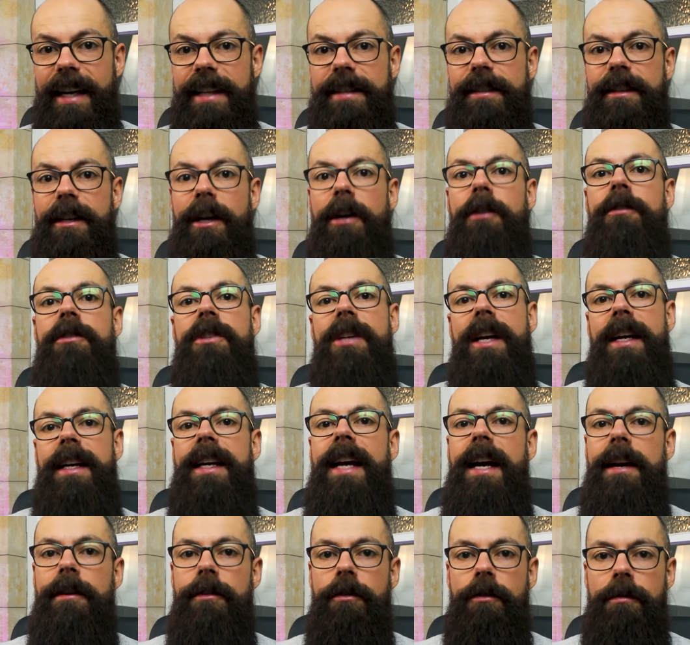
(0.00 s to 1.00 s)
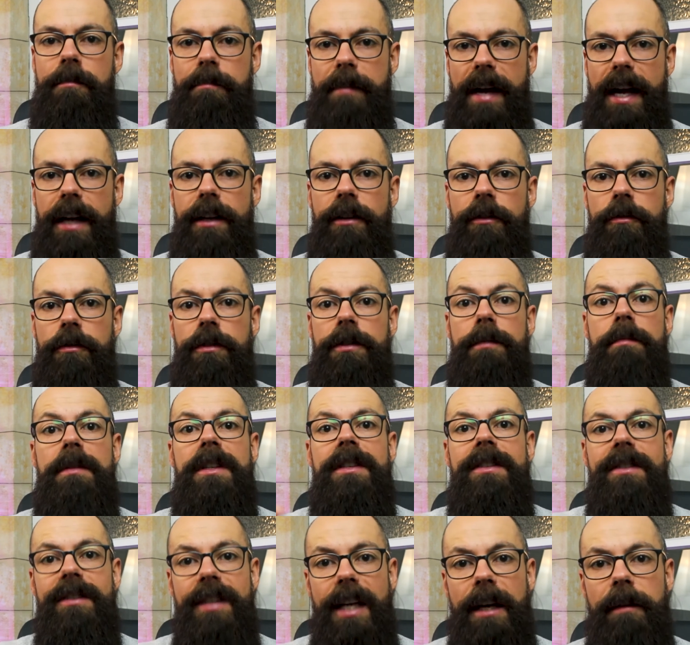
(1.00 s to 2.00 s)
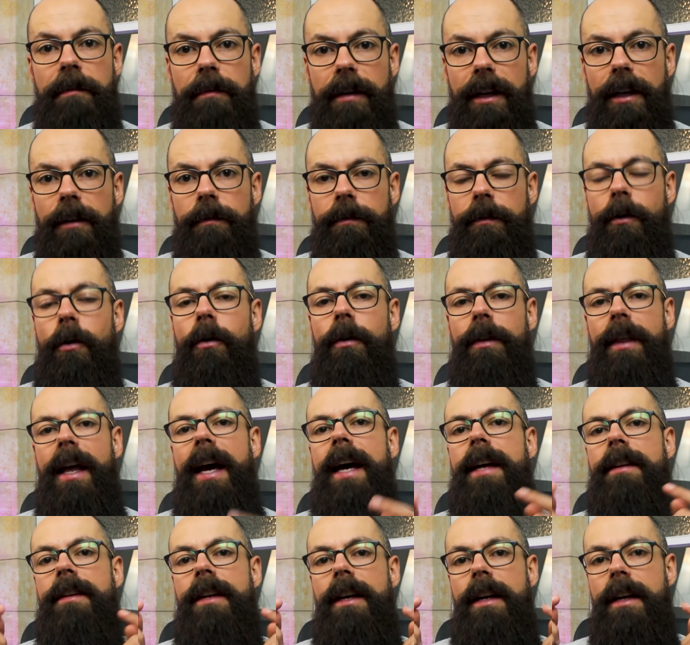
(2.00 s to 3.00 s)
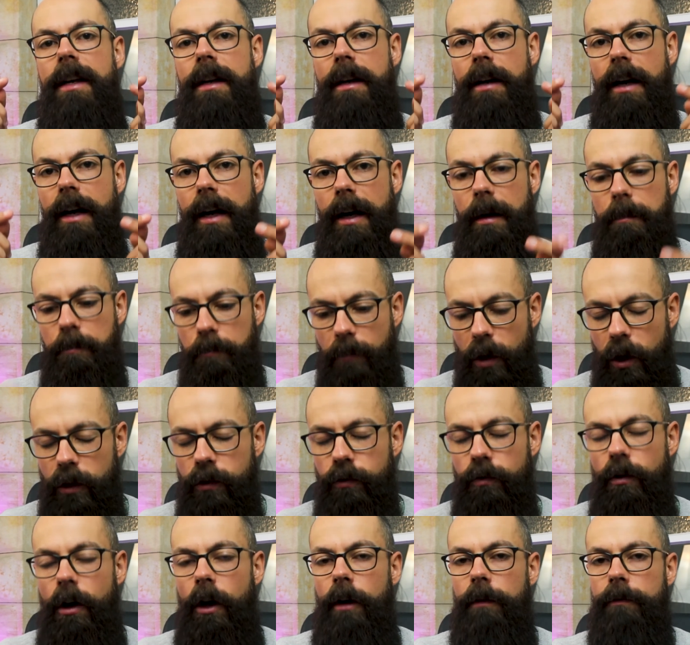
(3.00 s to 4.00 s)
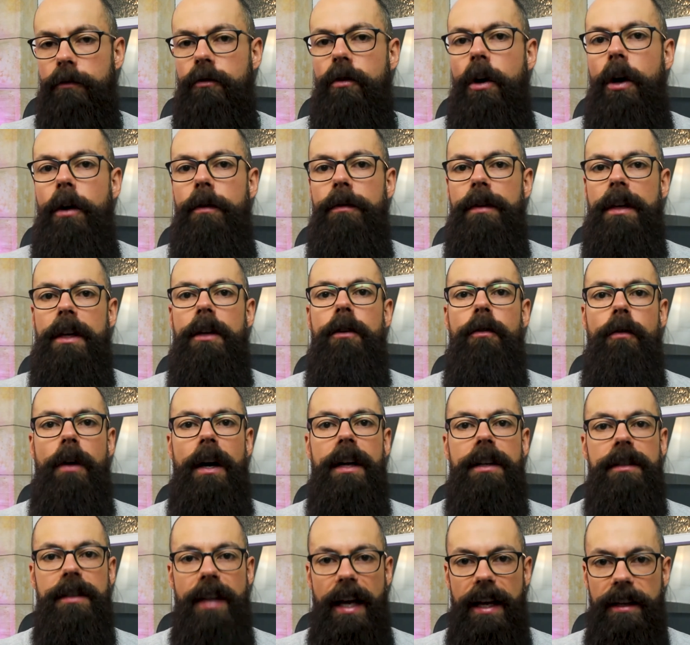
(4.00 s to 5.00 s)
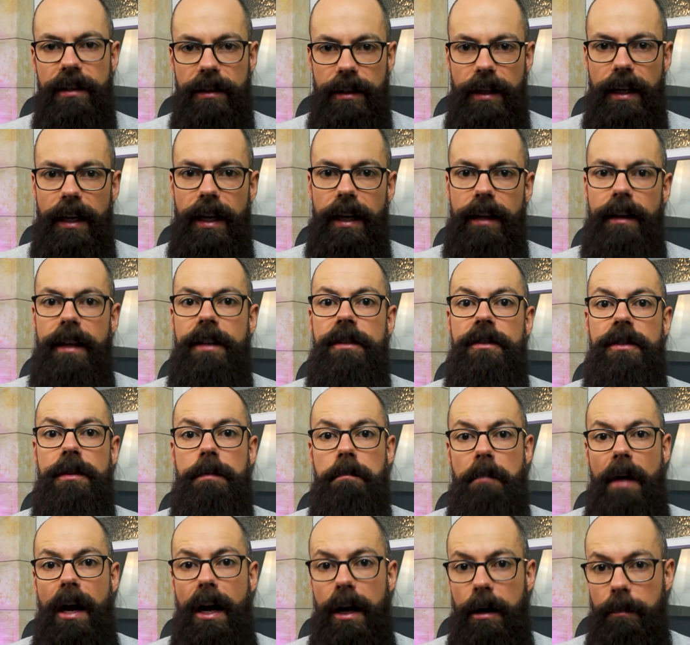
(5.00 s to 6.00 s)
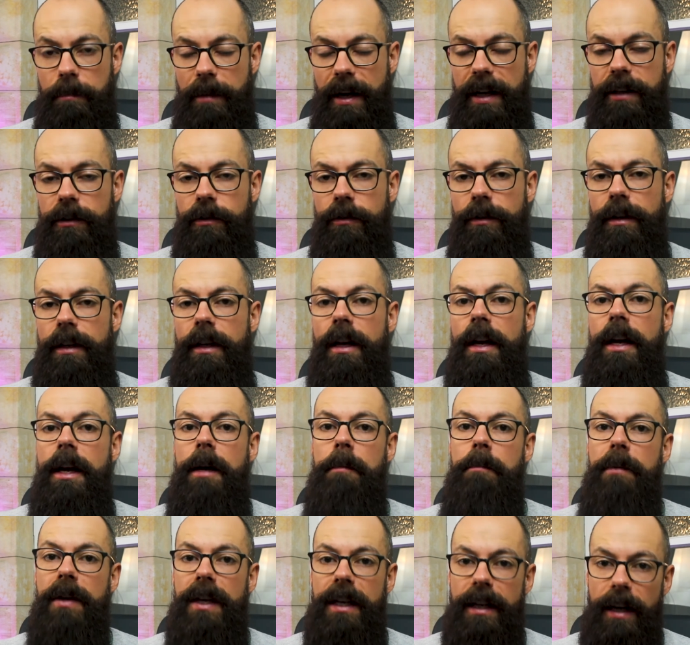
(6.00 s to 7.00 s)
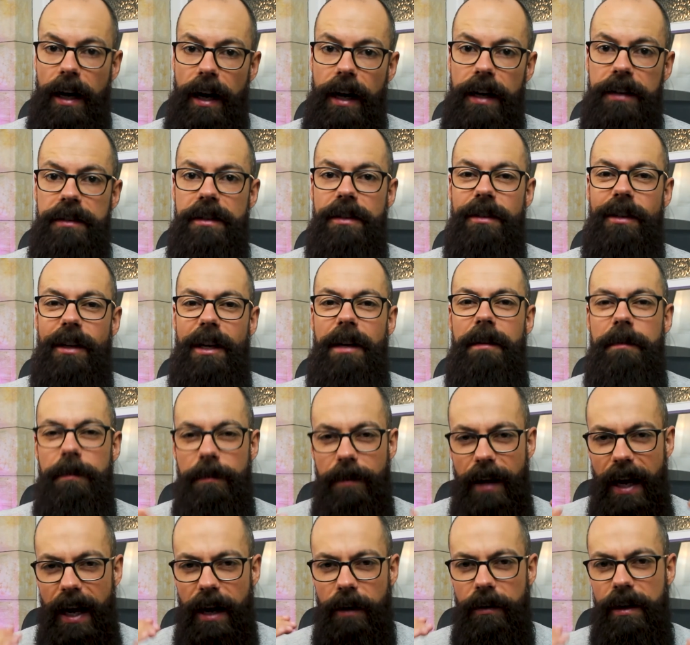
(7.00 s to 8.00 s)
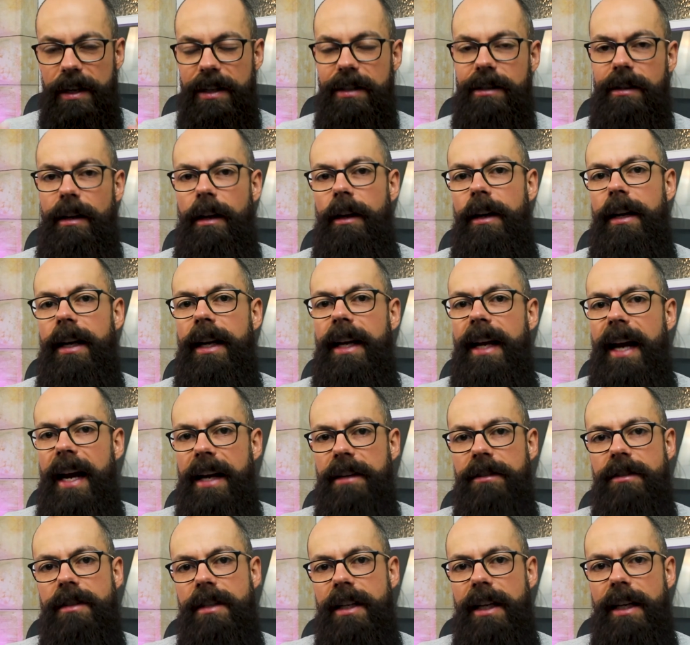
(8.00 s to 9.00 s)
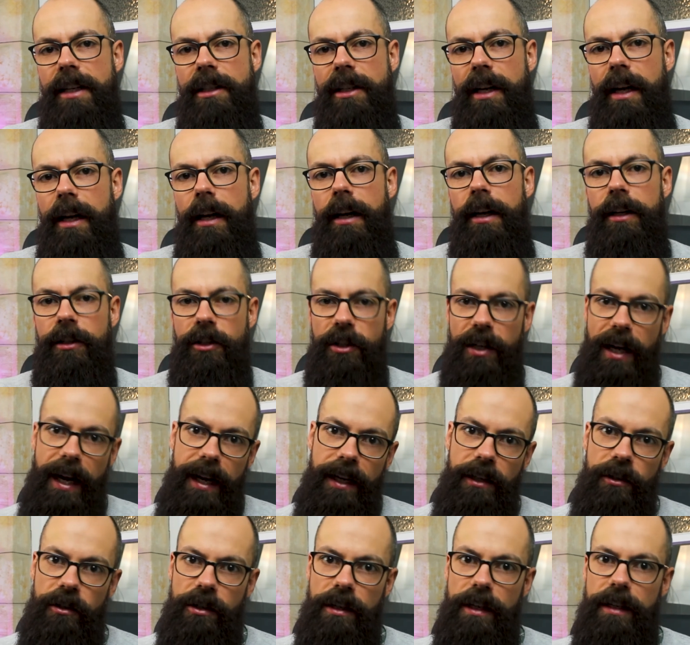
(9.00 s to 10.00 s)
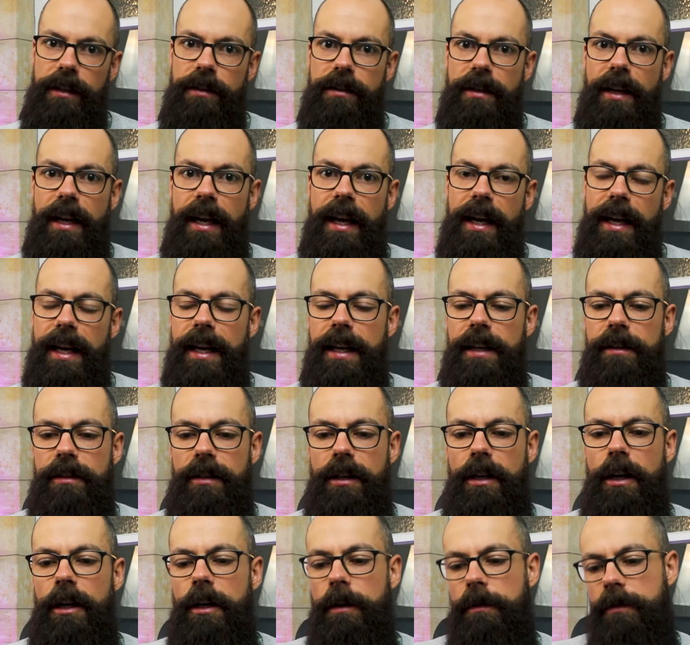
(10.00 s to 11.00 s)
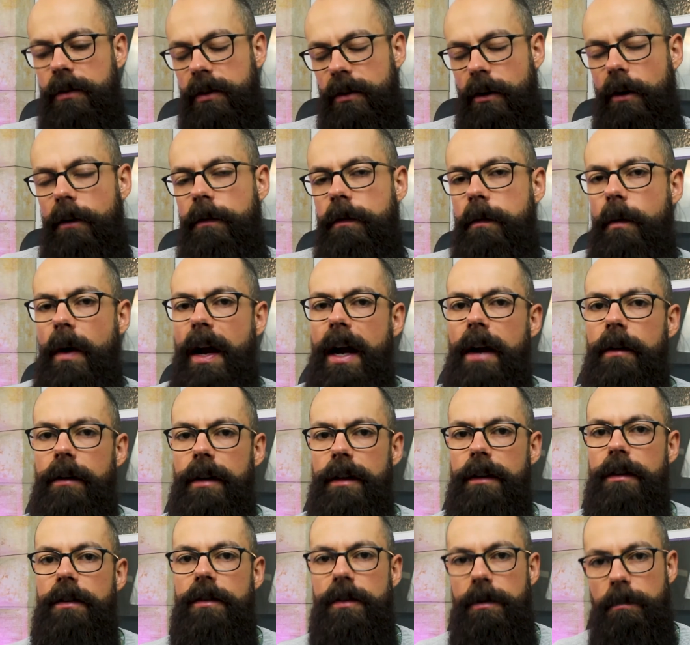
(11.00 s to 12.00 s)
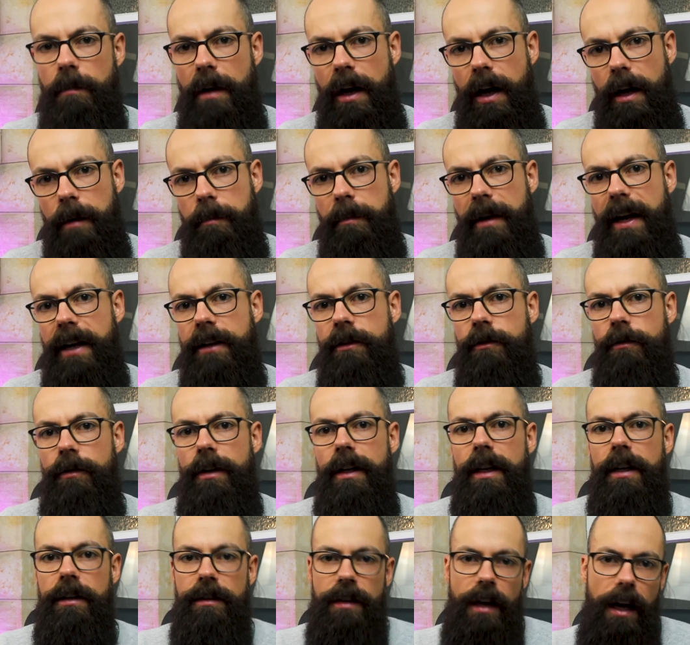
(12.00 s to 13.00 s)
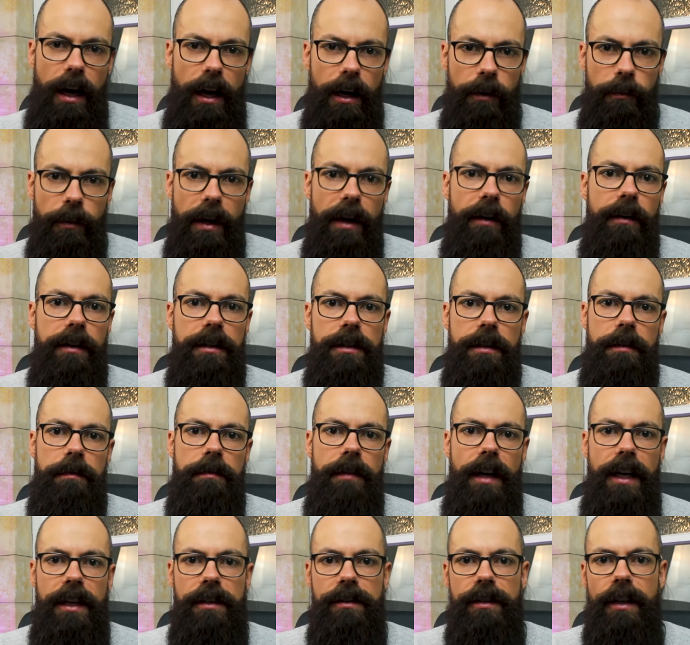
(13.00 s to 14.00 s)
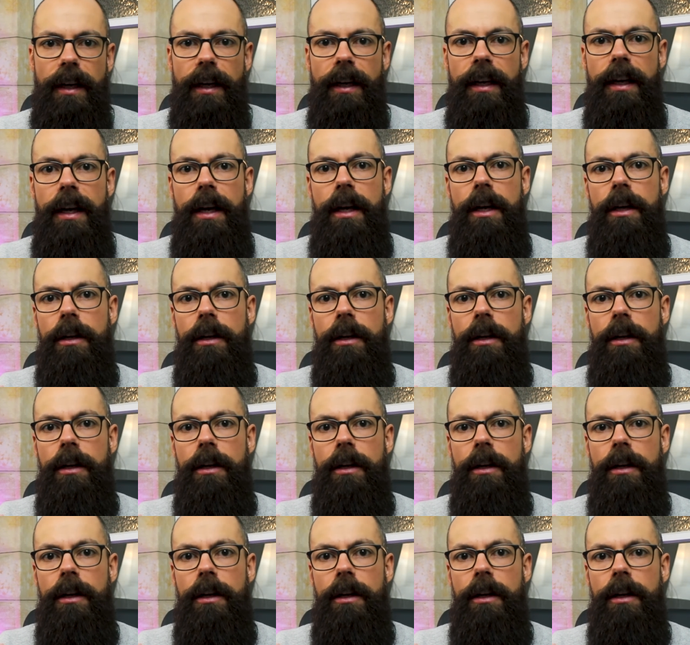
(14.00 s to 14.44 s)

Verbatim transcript: is go check out your manual specific for that uh, model of drone that you are testing and its smart battery because it's going to vary slightly as DJI changes its kind of software in the smart battery and its hardware interfacing.